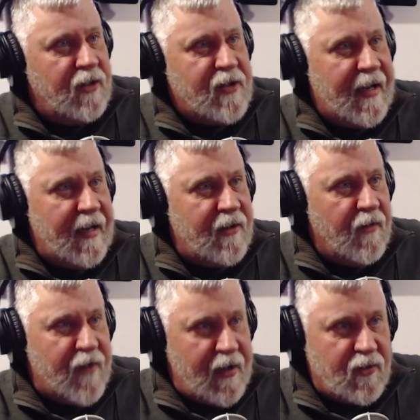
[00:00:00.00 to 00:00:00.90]
to try to get their
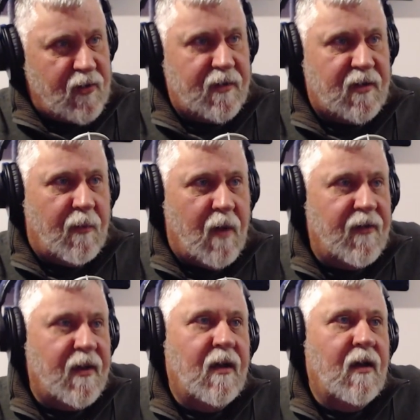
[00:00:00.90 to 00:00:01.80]
fingers on some of
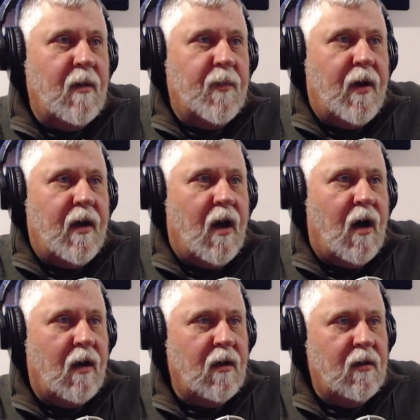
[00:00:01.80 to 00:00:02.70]
it. But